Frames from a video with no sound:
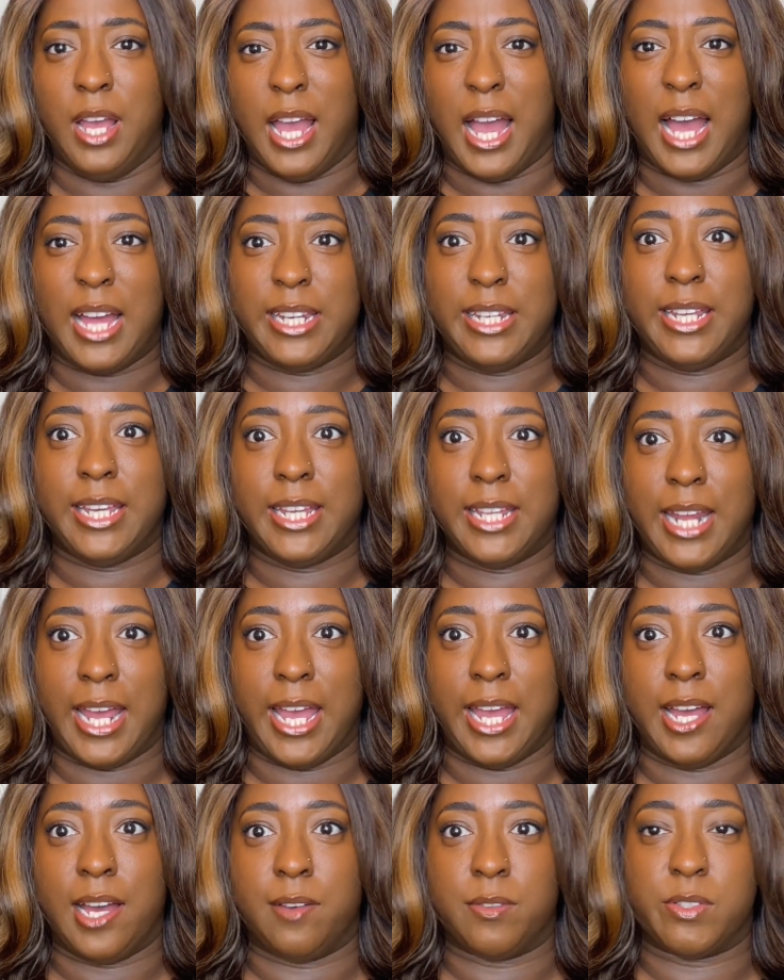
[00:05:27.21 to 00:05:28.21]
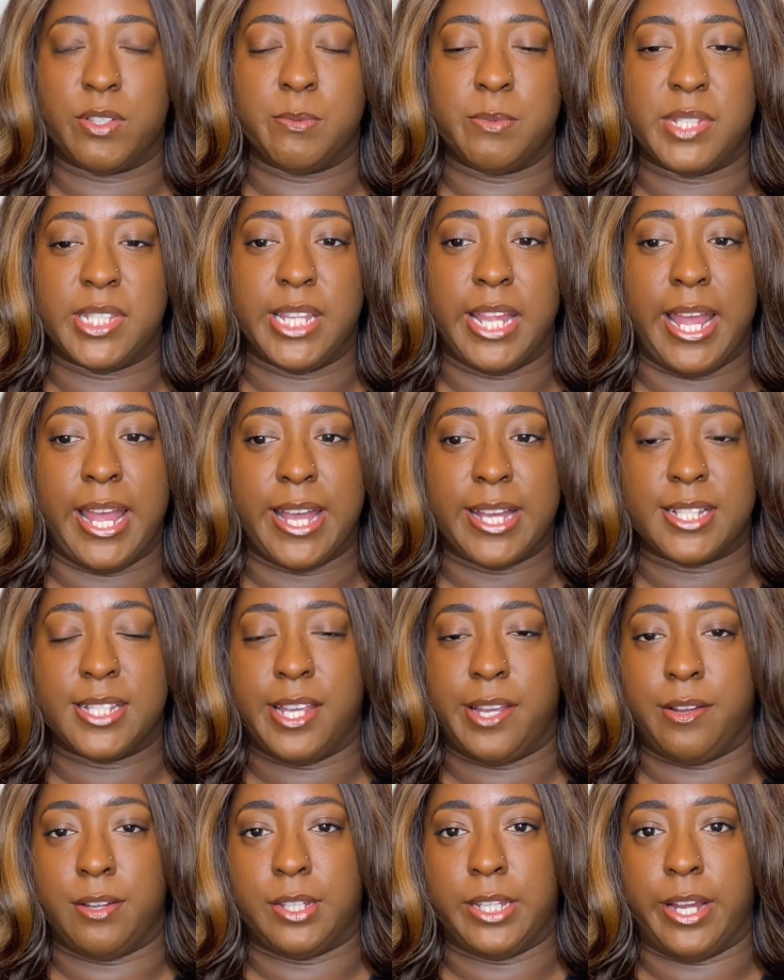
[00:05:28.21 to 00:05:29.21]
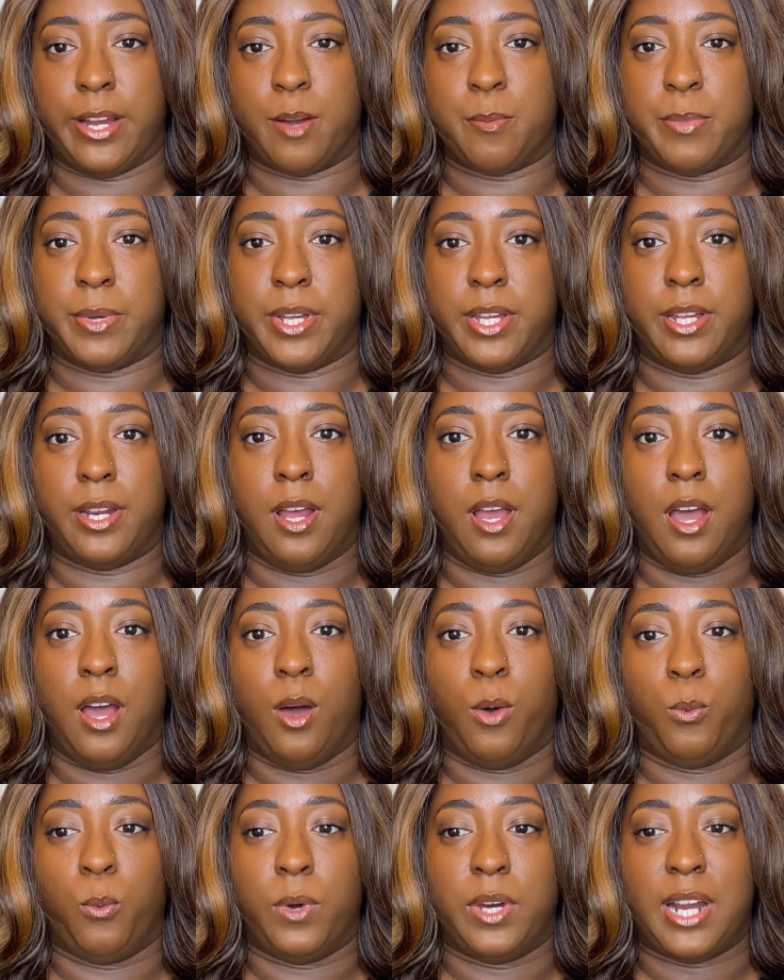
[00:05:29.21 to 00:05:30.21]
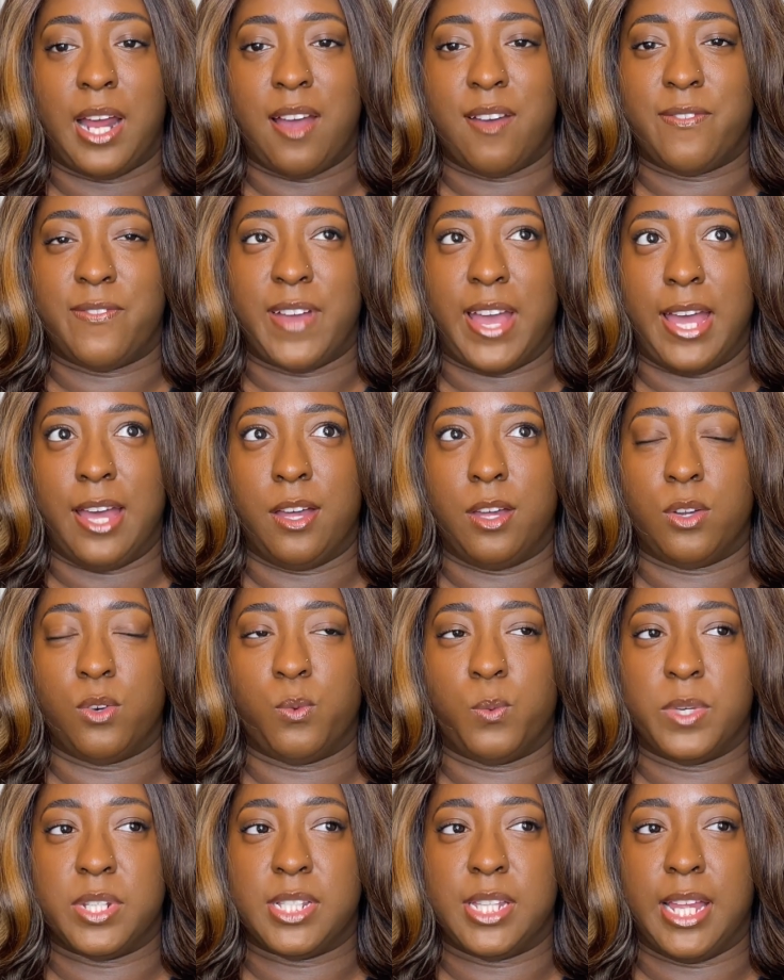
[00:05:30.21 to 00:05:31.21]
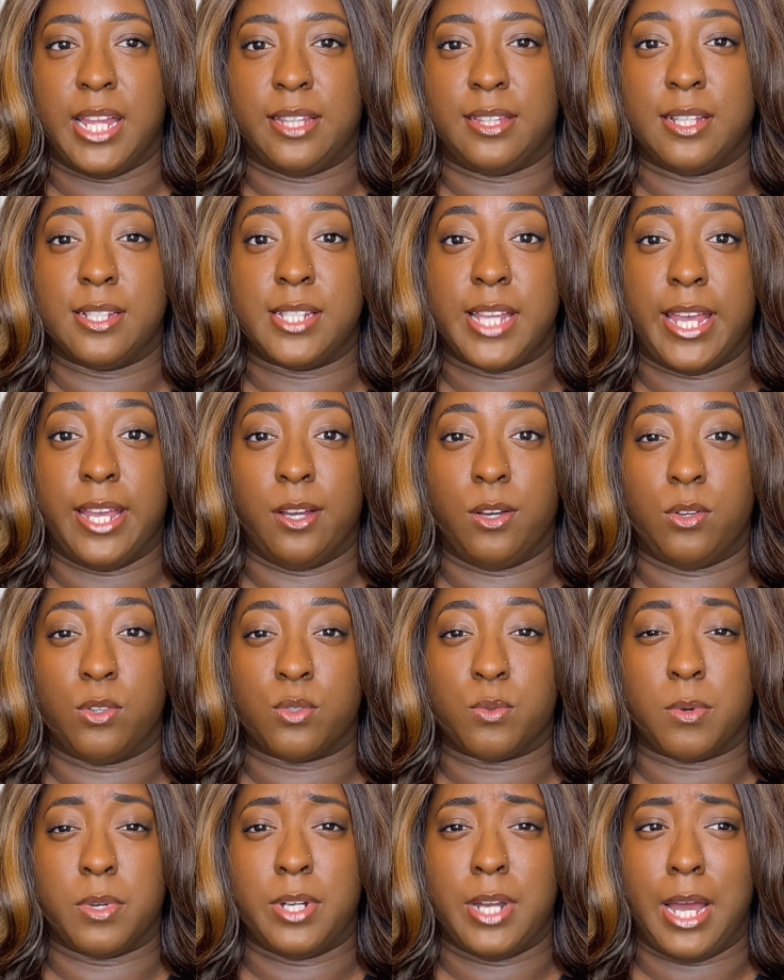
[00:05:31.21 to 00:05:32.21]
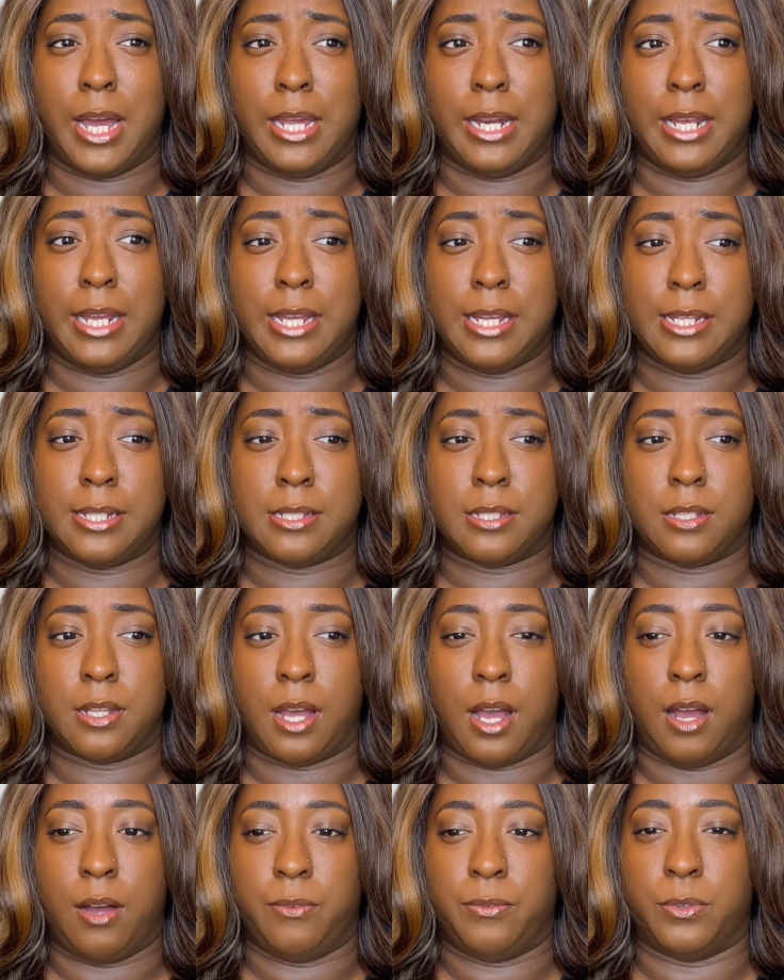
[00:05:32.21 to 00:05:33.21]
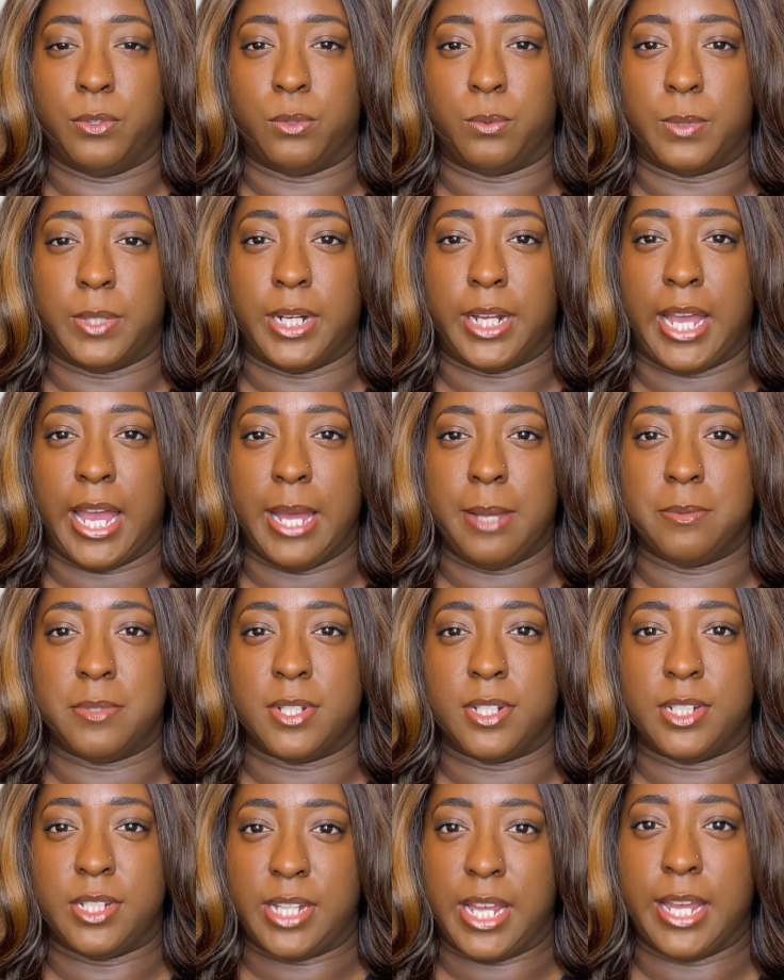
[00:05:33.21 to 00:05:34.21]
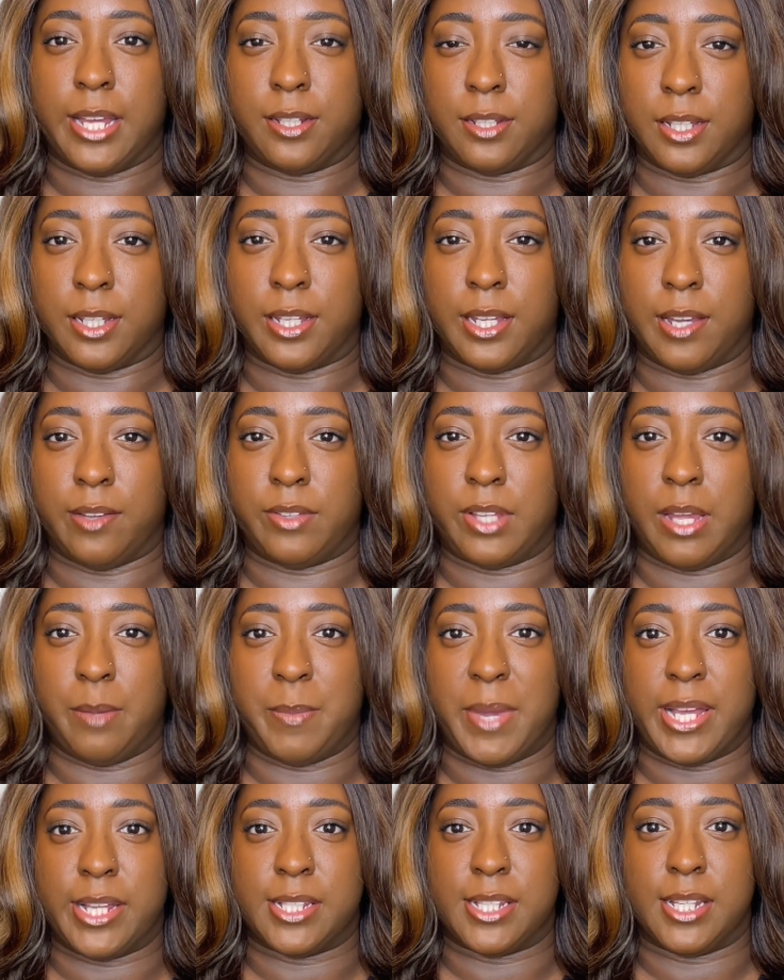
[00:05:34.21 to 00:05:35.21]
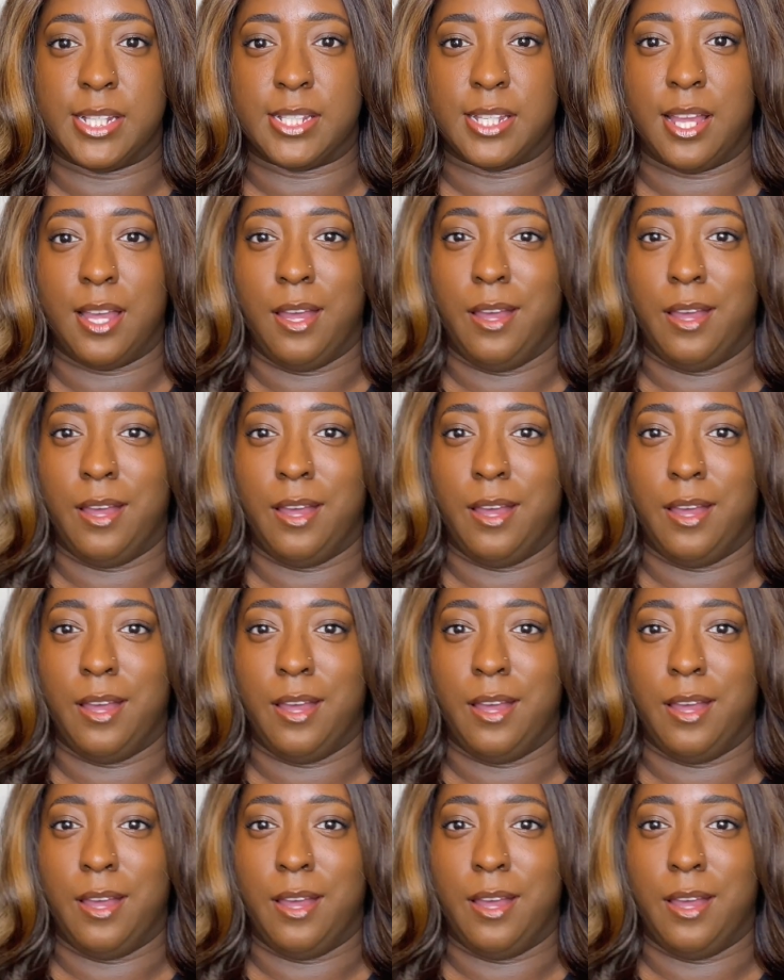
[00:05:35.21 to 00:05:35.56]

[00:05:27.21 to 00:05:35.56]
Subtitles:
I did have some snags here and there, but what I found was that the tangles were not as awful when it came to detangling, if that makes sense.